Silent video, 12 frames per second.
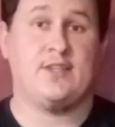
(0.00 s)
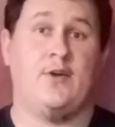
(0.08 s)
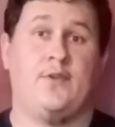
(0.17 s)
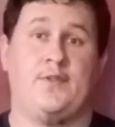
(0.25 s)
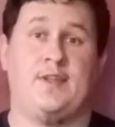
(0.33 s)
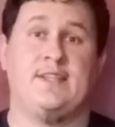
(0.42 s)

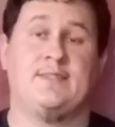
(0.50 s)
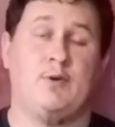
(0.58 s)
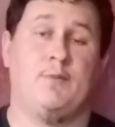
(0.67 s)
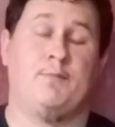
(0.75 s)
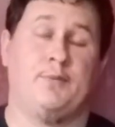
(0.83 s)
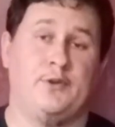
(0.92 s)
So these
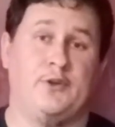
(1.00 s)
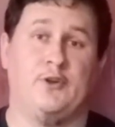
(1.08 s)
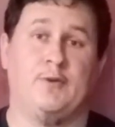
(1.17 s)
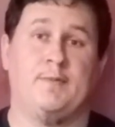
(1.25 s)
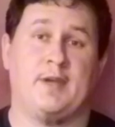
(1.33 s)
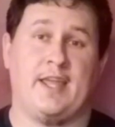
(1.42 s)
will
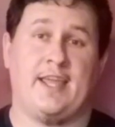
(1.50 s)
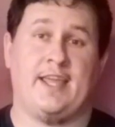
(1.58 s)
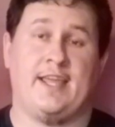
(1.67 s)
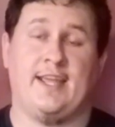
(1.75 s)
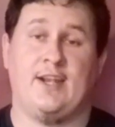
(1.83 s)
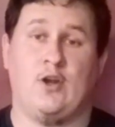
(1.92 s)
bloom
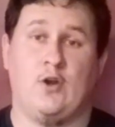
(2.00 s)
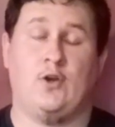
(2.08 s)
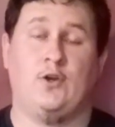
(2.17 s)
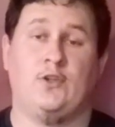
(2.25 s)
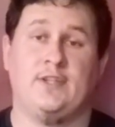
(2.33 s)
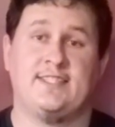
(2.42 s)
in
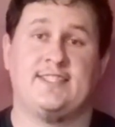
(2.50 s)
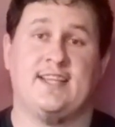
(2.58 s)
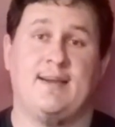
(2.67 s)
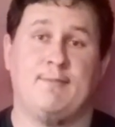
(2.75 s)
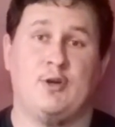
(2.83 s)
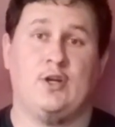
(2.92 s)
early
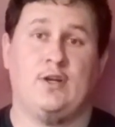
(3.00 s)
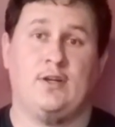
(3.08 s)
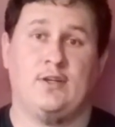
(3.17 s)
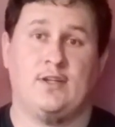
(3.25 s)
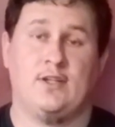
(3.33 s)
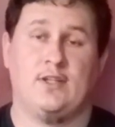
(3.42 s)
summer,
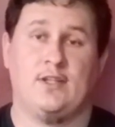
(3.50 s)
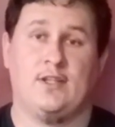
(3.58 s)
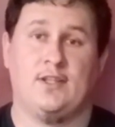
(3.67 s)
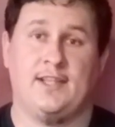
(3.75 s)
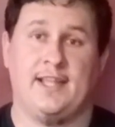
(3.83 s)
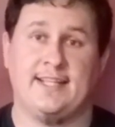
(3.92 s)

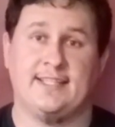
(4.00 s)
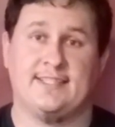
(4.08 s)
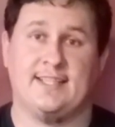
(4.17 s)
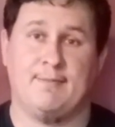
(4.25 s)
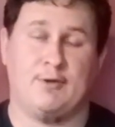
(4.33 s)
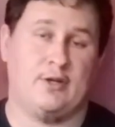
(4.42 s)
late
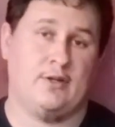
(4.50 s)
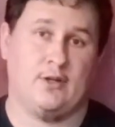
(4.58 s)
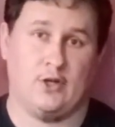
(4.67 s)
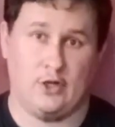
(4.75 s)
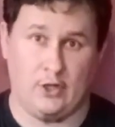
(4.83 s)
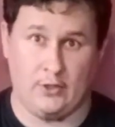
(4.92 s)
summer,
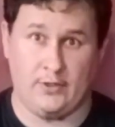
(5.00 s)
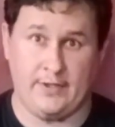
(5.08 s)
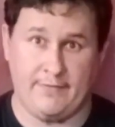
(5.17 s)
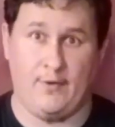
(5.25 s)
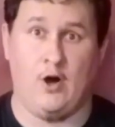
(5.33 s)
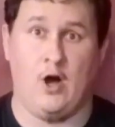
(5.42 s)
early
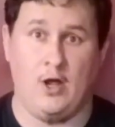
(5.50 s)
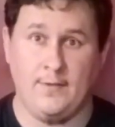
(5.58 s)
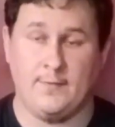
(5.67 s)
fall.